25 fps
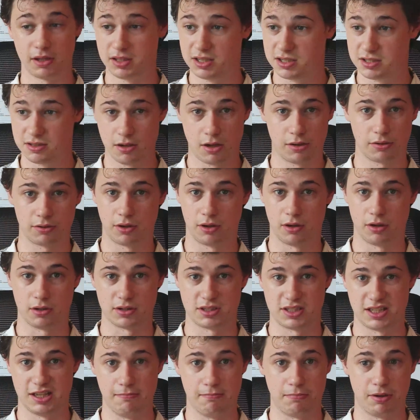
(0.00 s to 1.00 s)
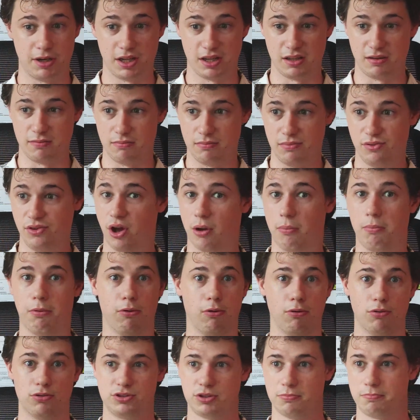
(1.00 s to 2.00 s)
it's not gonna simply
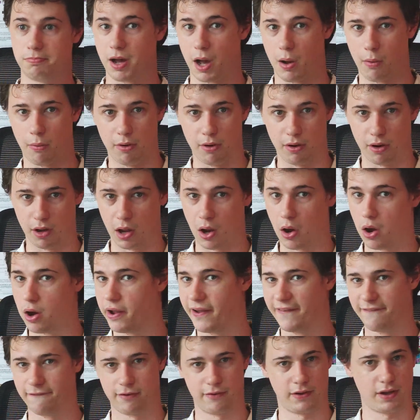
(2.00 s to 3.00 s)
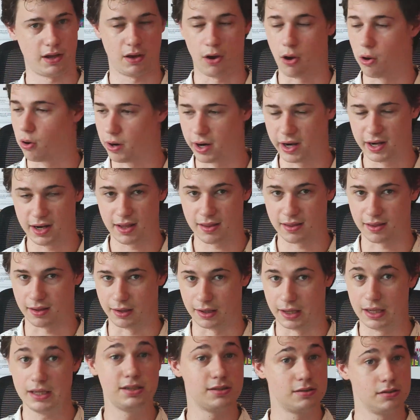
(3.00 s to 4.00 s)
double the power or anything.
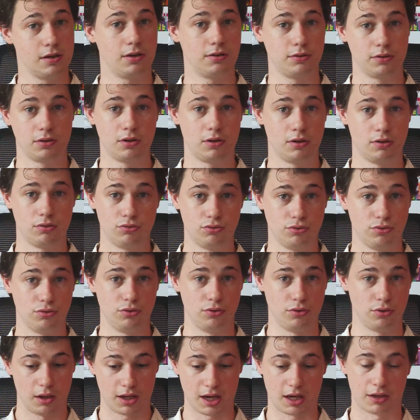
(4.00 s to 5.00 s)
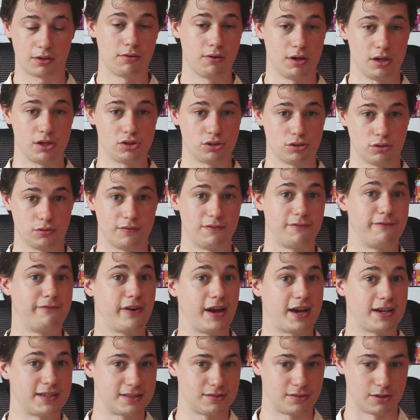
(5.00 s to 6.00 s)
It's not gonna do calculation
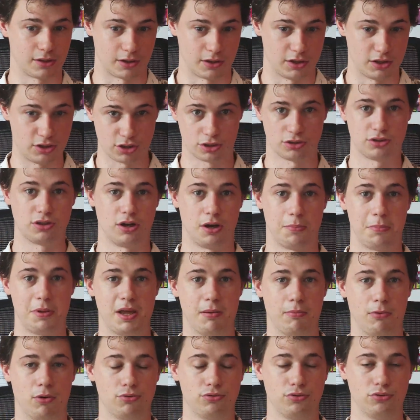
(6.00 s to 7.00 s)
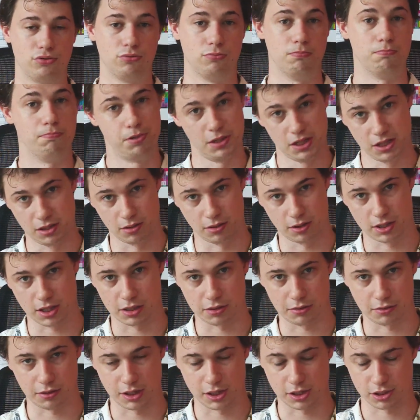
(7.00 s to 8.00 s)
faster, it's just gonna be able to do bigger
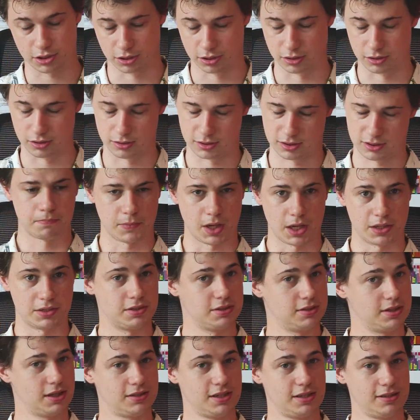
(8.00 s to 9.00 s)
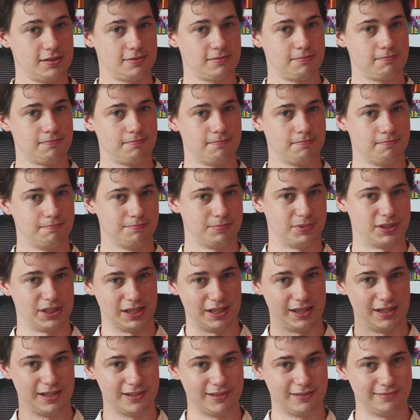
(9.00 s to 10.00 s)
calculation. I think that's it. See
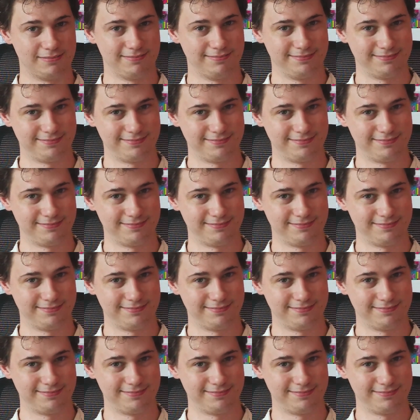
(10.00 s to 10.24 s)
you.